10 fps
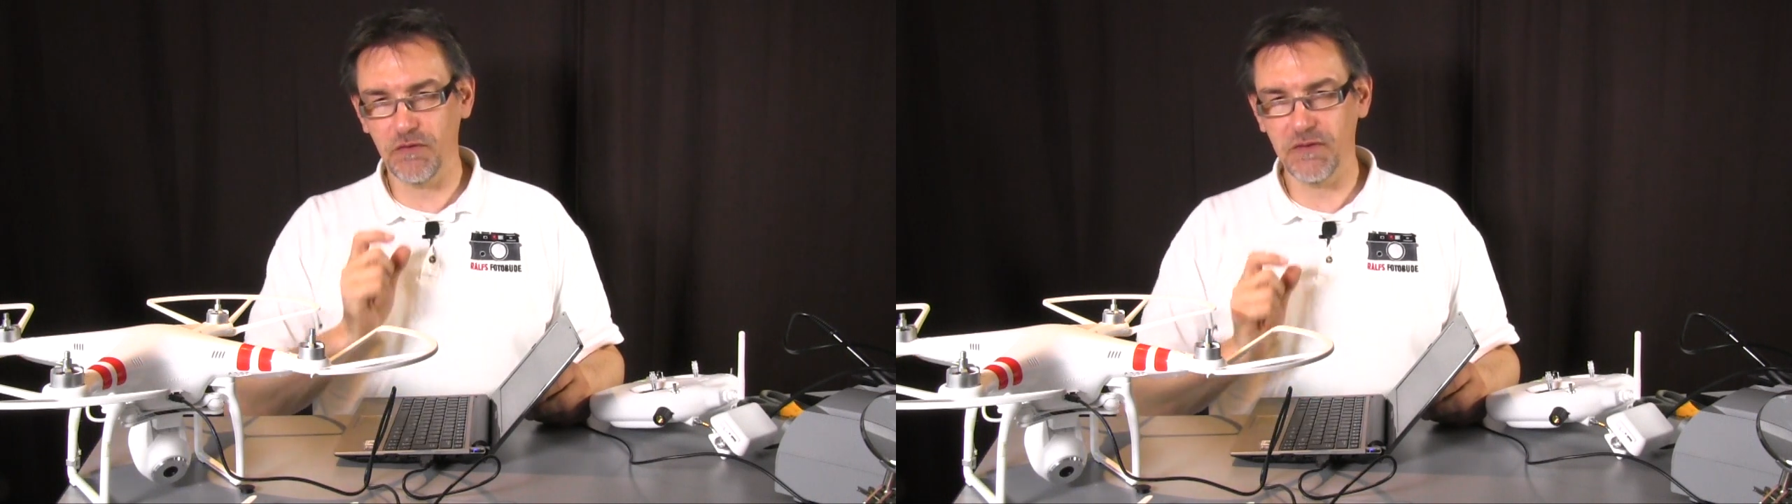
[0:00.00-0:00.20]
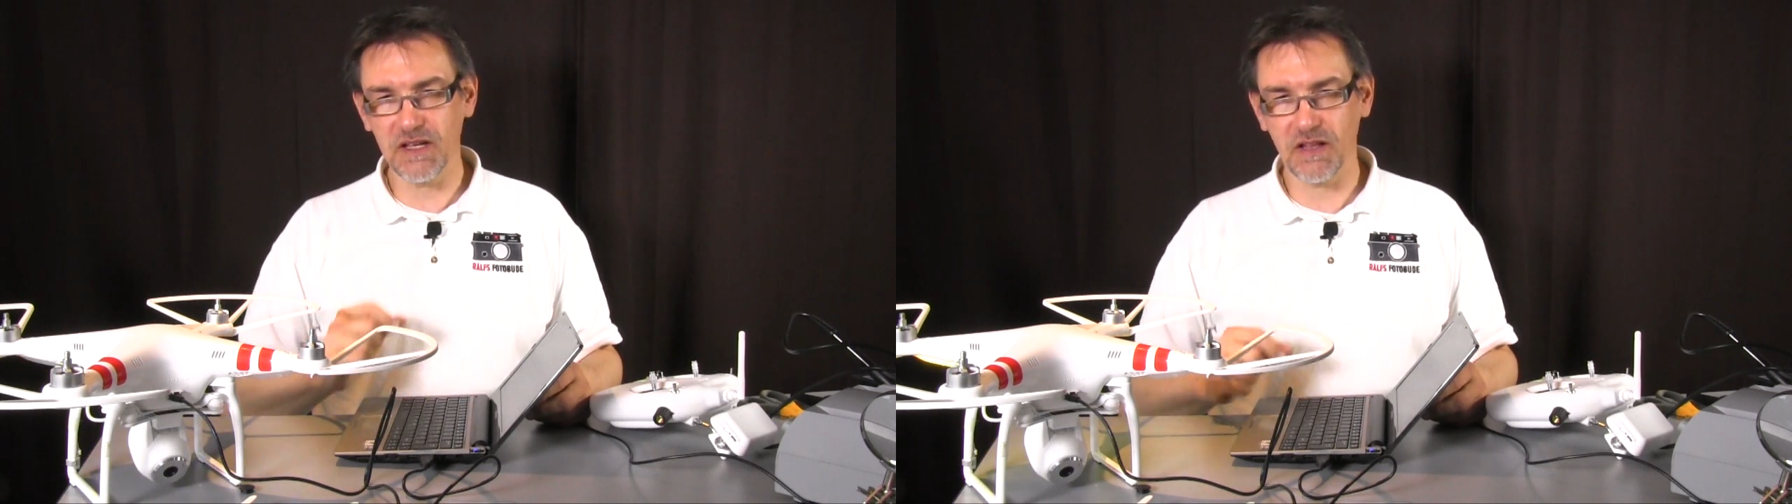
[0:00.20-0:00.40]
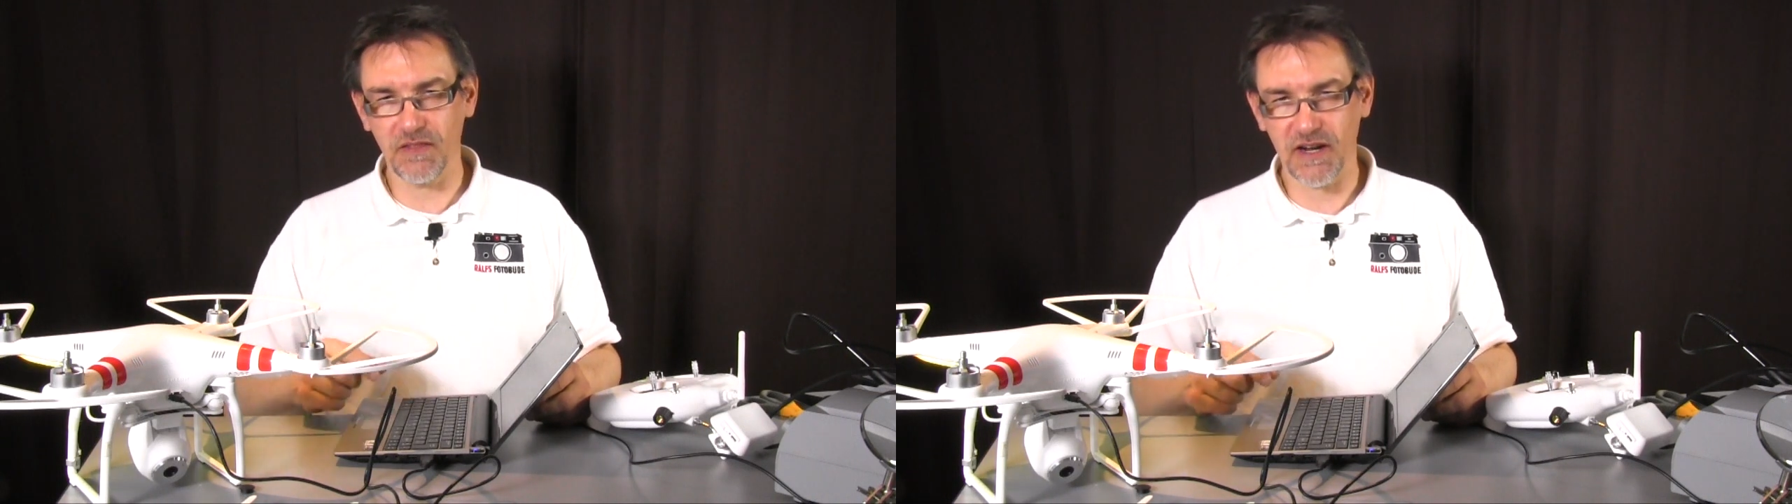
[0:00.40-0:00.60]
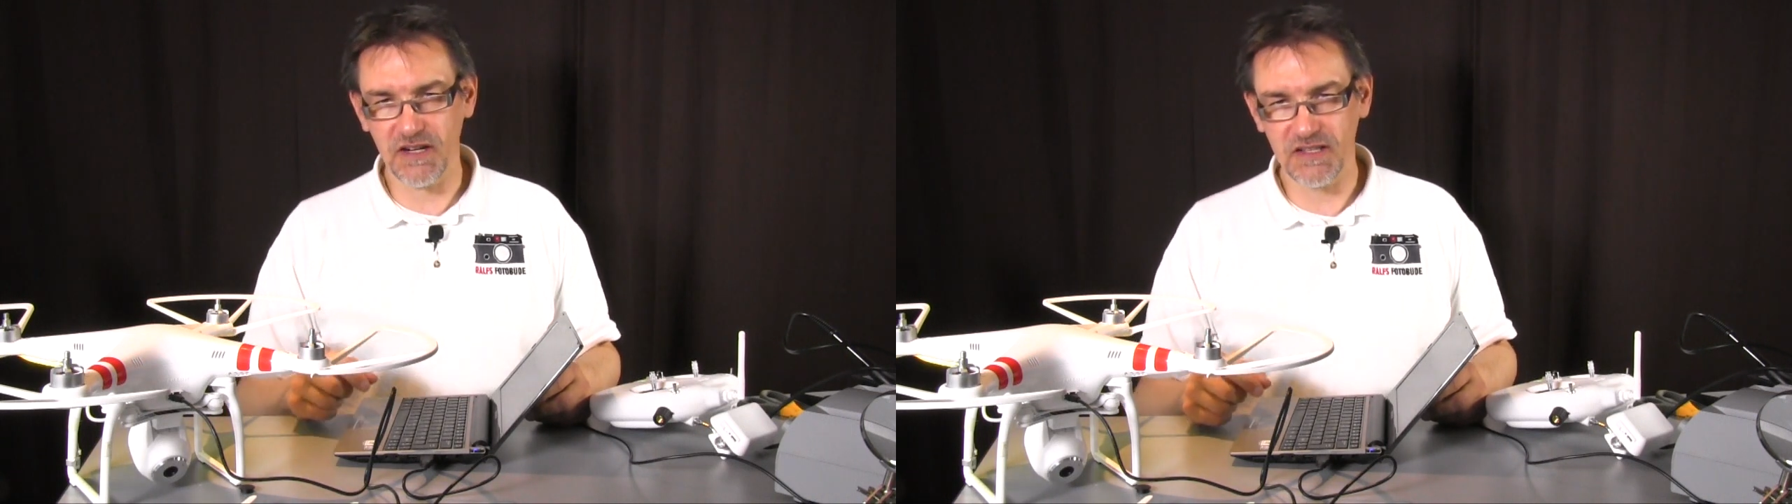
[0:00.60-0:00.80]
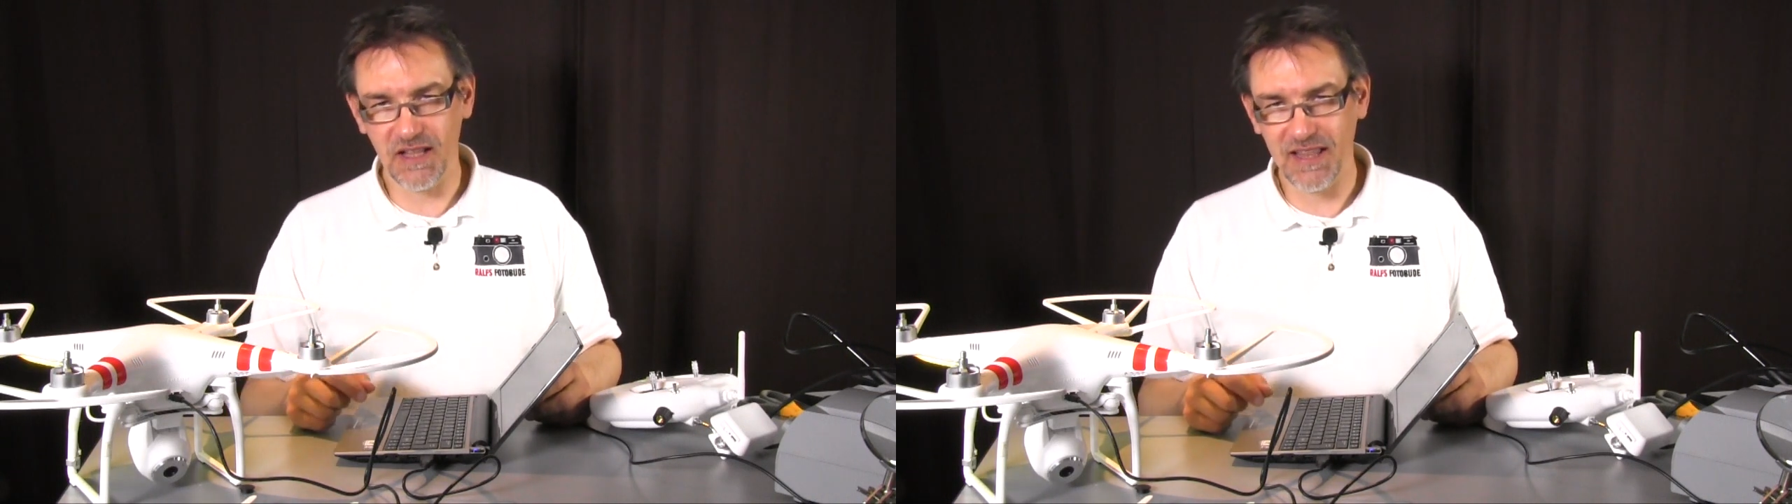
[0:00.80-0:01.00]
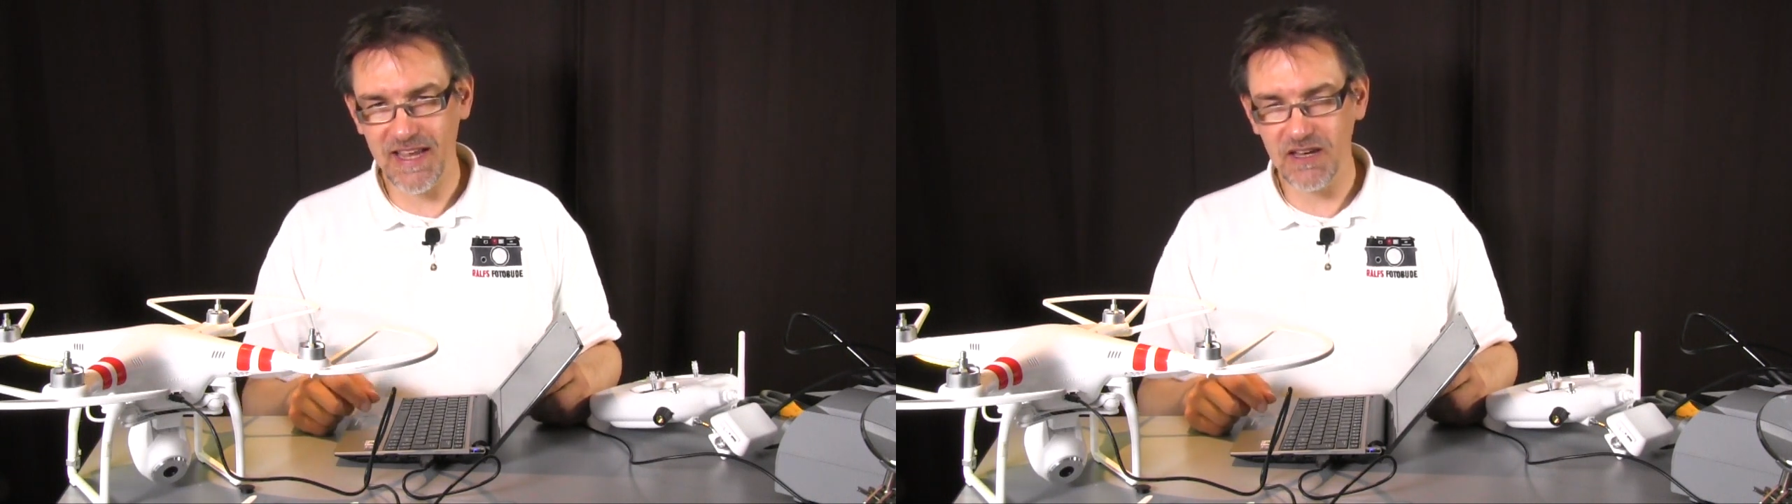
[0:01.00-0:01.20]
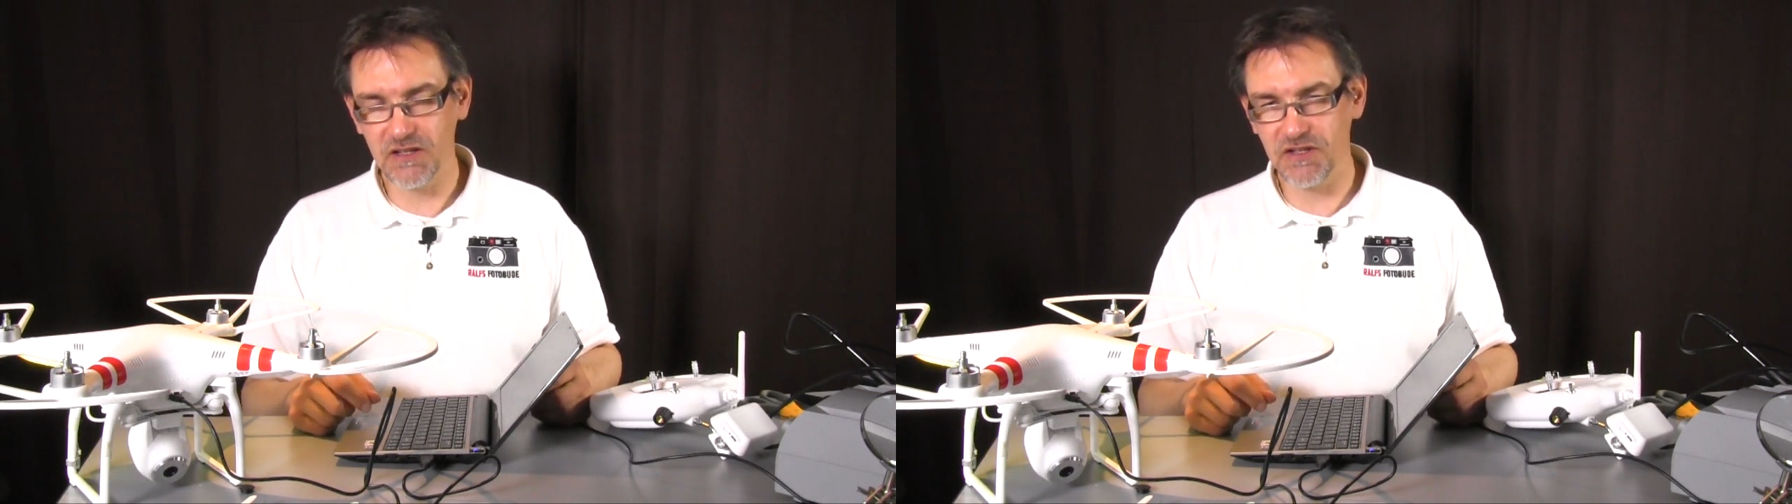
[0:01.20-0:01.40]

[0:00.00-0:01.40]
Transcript: field there's a link